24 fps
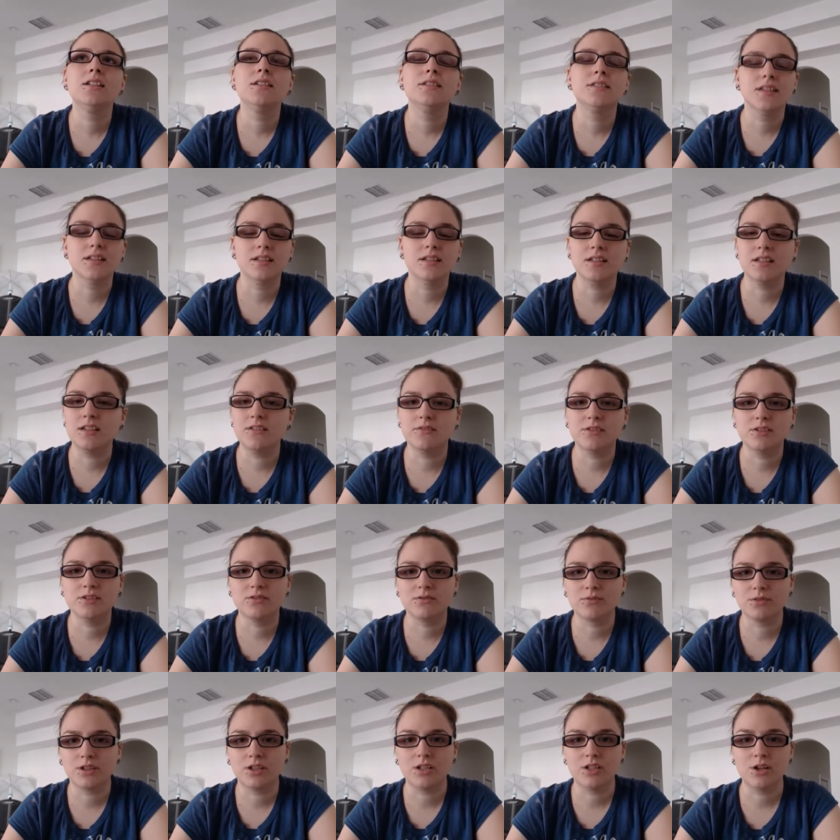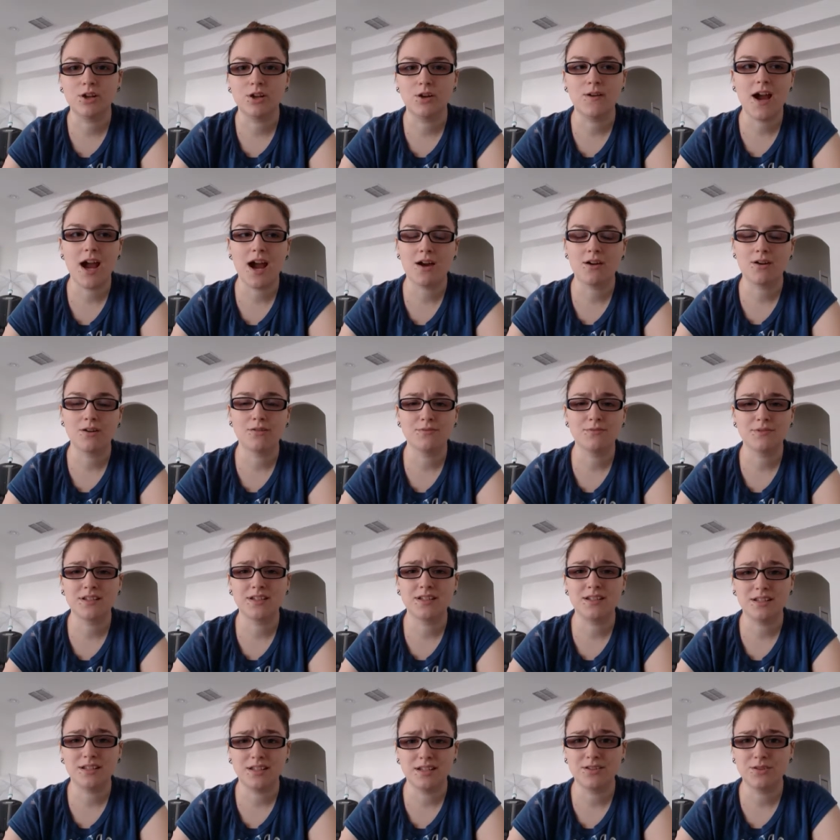didn't even really know how I was
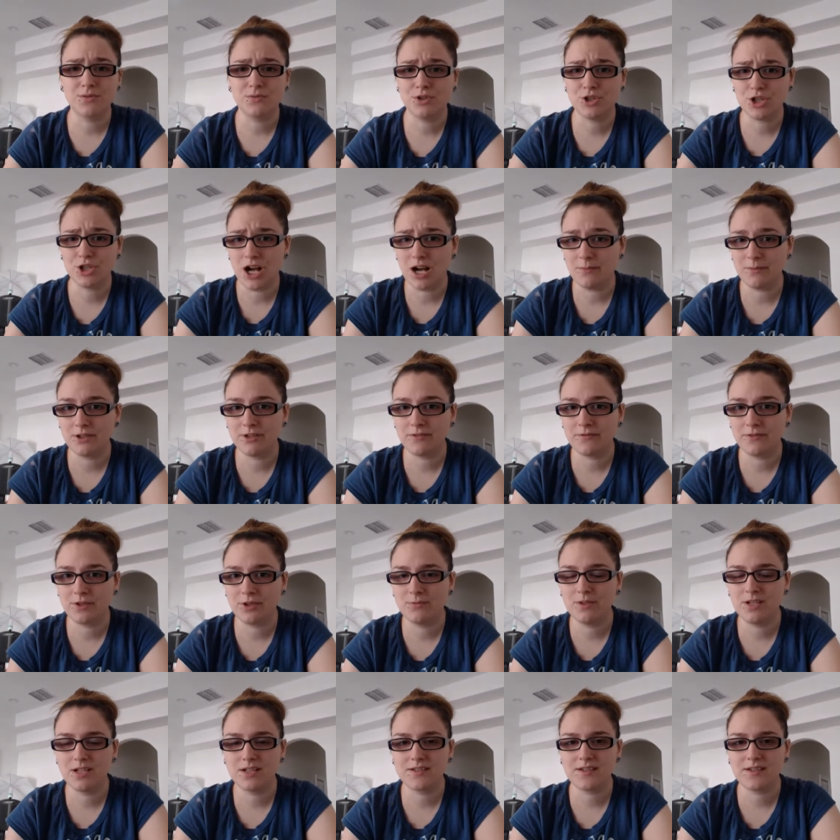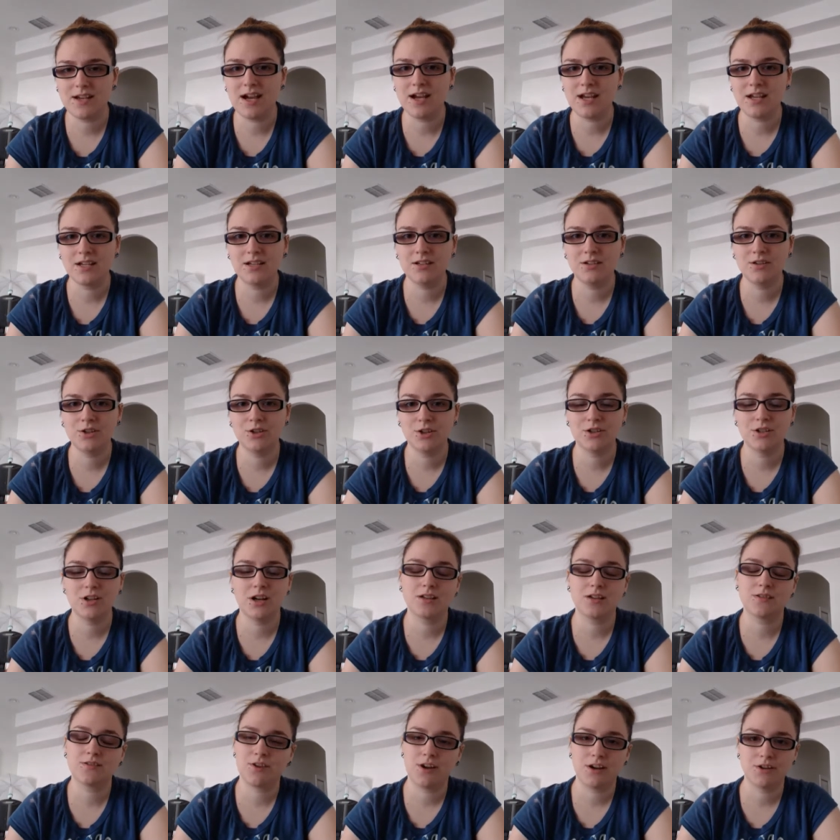going to get to a job interview because I could
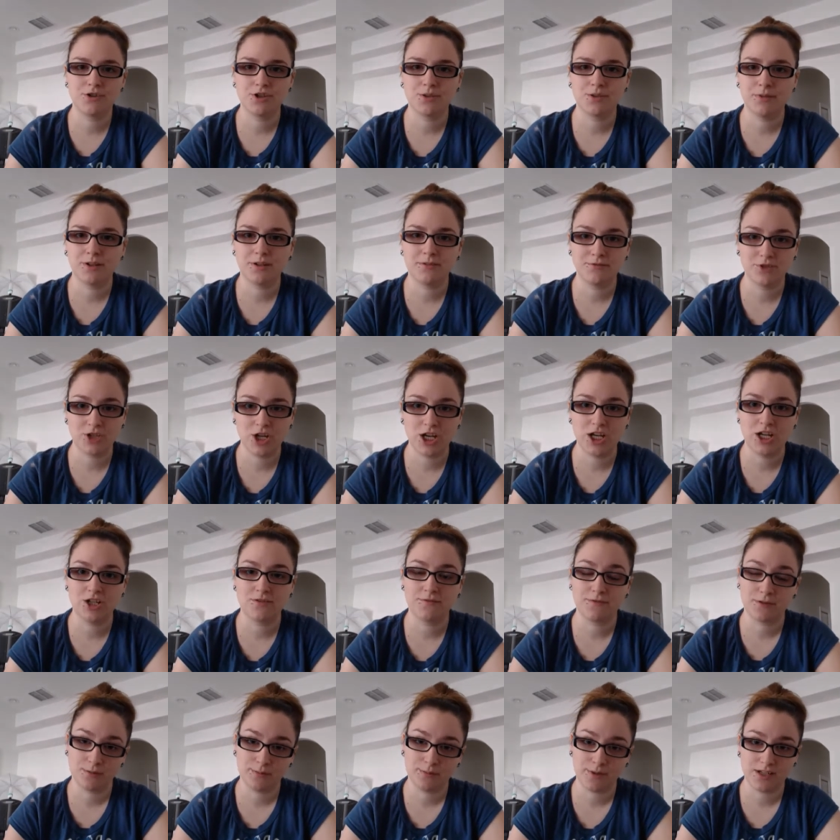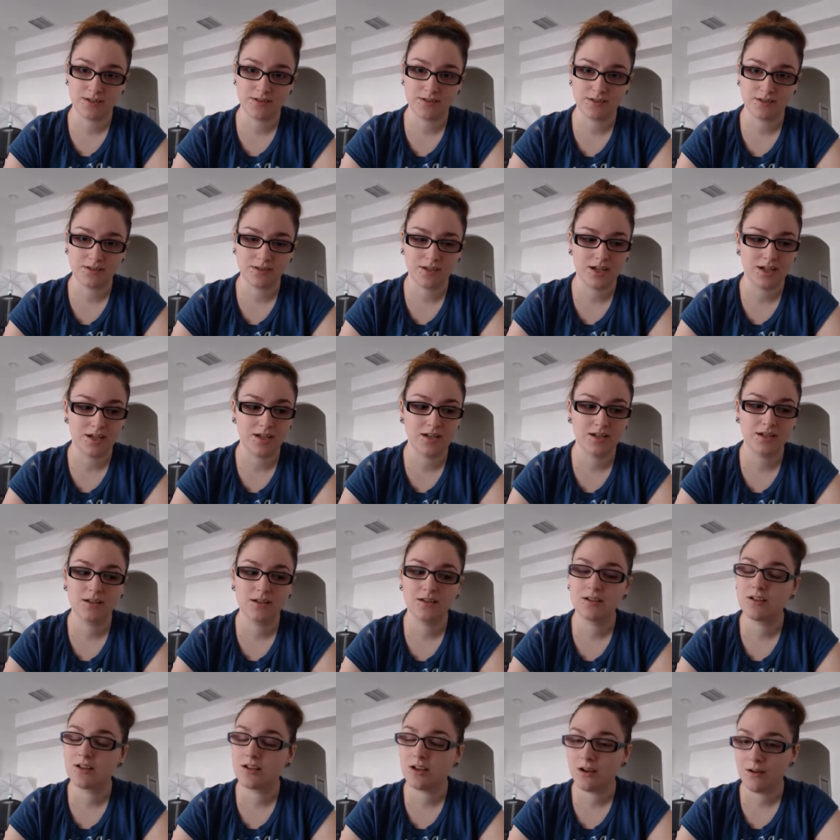not scrounge up enough change for the bus. Like
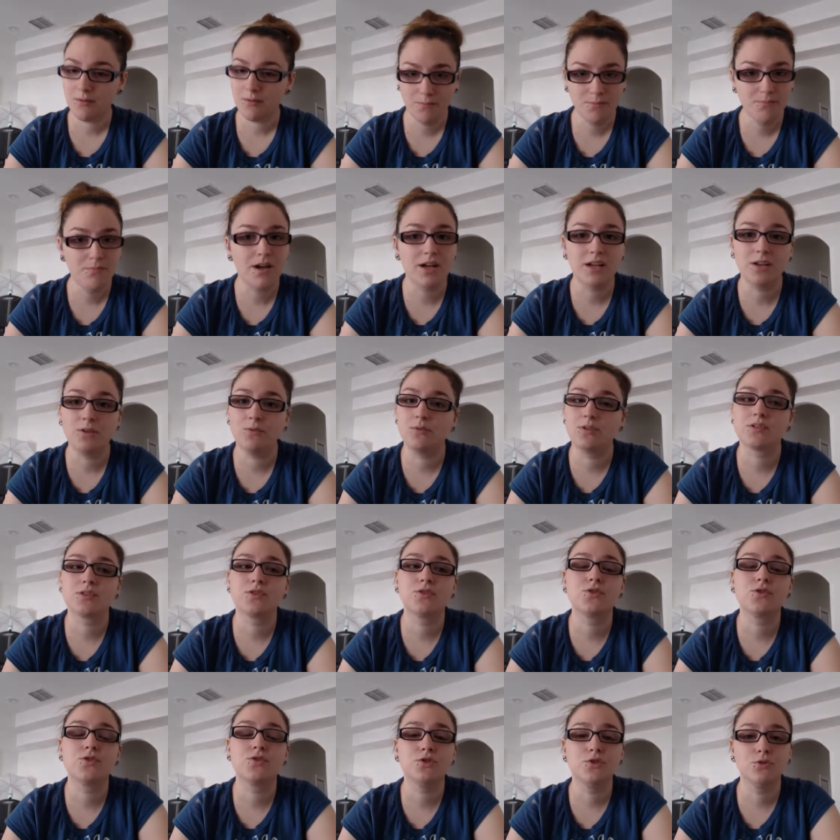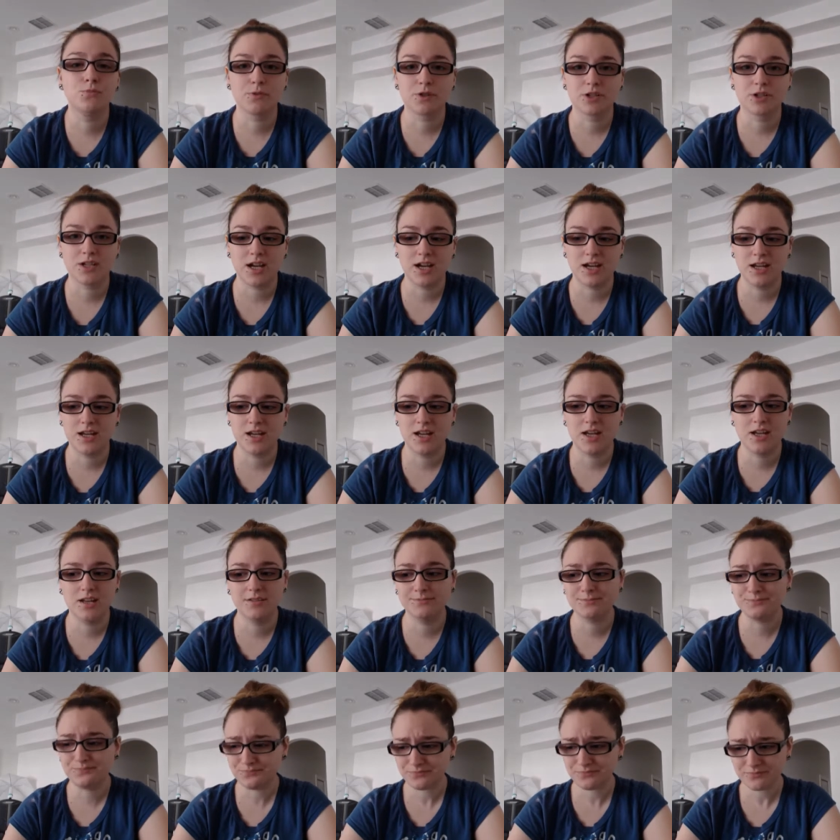money was super tight,
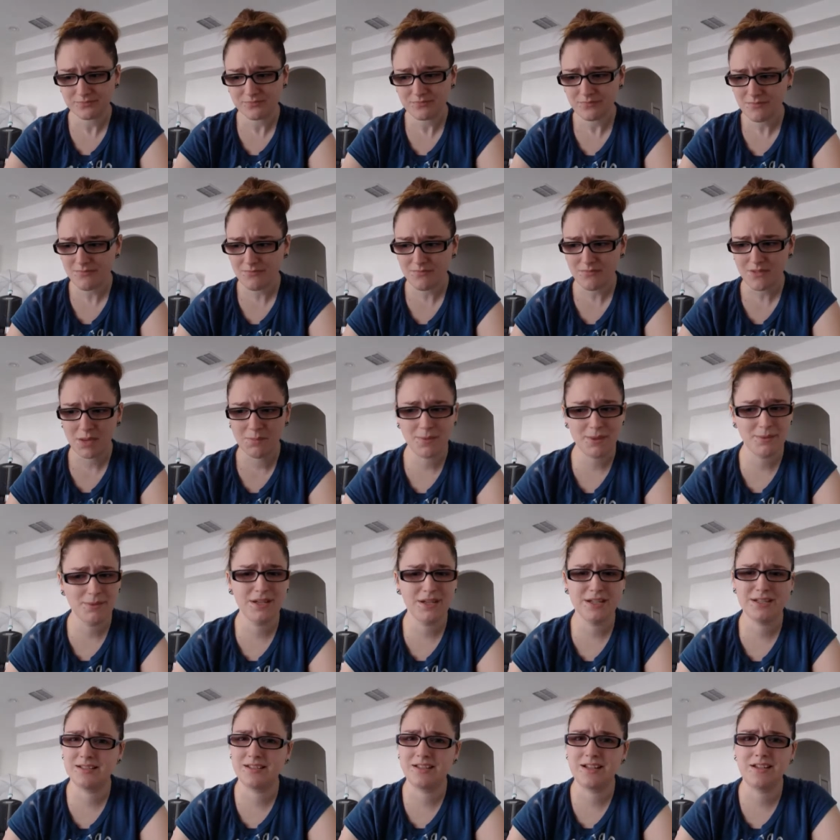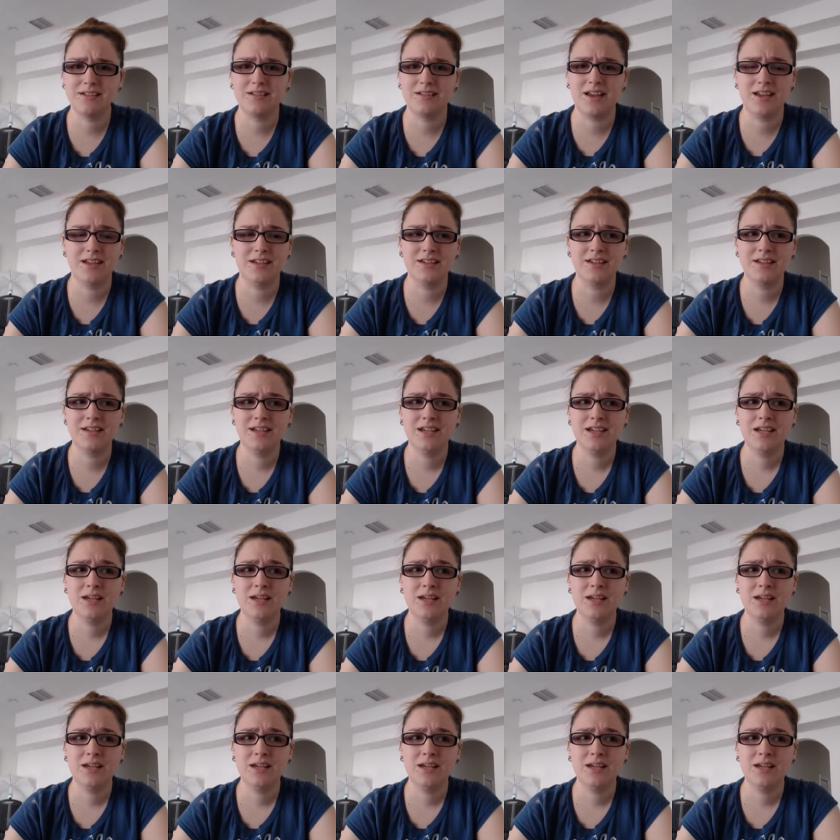and maybe I didn't like